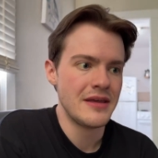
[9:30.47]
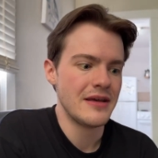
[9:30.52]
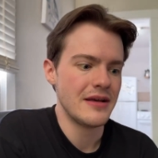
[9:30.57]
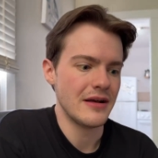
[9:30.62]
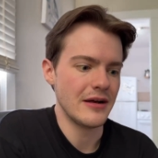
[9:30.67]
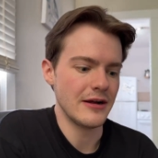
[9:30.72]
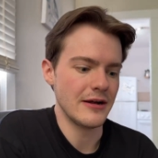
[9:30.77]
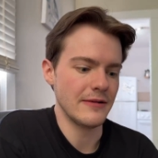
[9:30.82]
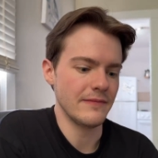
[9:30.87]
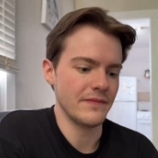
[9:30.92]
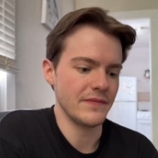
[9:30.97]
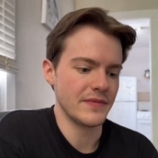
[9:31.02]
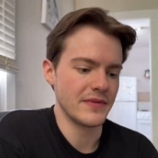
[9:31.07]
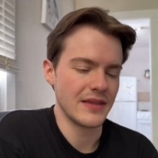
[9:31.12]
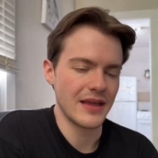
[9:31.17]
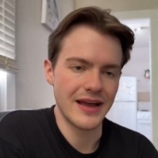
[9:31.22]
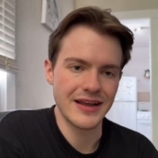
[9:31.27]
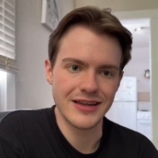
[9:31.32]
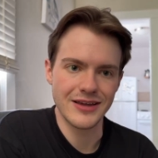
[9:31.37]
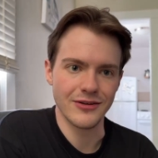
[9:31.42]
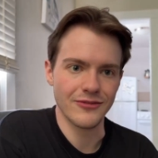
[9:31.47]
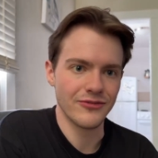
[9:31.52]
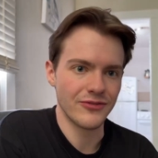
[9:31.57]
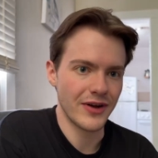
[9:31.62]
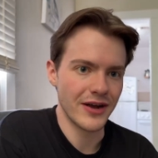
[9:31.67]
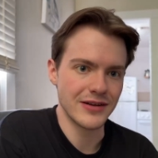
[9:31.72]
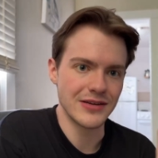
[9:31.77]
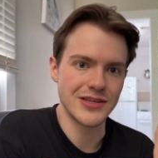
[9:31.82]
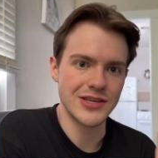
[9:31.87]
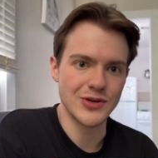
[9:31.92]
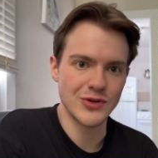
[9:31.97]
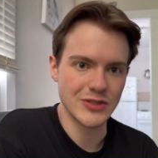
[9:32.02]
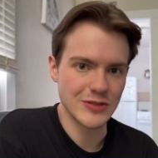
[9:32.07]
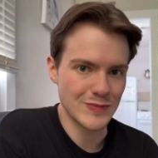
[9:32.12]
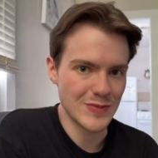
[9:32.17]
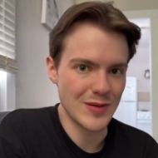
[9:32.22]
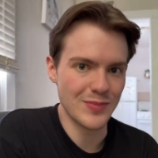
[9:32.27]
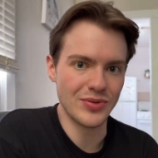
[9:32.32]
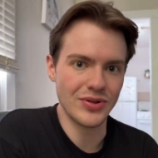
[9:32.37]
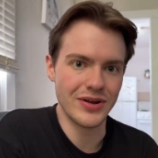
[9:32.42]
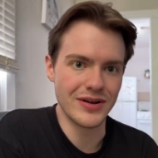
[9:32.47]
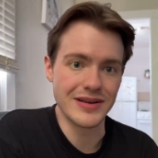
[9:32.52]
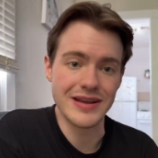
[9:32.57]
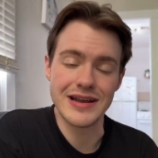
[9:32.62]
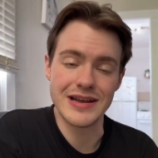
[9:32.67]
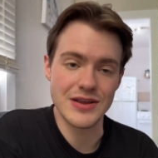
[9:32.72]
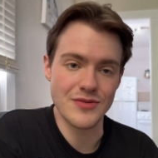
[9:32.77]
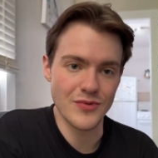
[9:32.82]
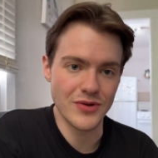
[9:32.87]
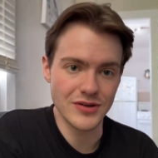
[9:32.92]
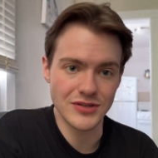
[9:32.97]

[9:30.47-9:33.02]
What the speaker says: I can find a USB plug anywhere